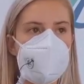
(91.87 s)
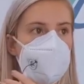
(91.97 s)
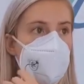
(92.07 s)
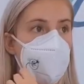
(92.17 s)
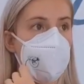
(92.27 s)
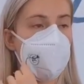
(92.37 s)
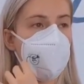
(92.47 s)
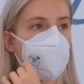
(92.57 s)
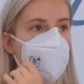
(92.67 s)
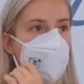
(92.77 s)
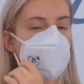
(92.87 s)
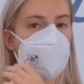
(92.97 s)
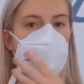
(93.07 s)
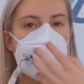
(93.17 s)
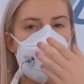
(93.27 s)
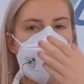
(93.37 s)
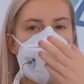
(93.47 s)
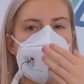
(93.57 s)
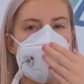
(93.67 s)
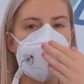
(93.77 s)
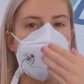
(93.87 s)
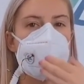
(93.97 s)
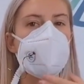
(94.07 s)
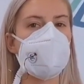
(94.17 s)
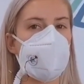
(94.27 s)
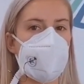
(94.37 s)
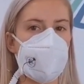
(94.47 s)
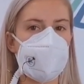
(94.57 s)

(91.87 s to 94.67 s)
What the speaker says: I can feel fresh air right between my nose and my mouth.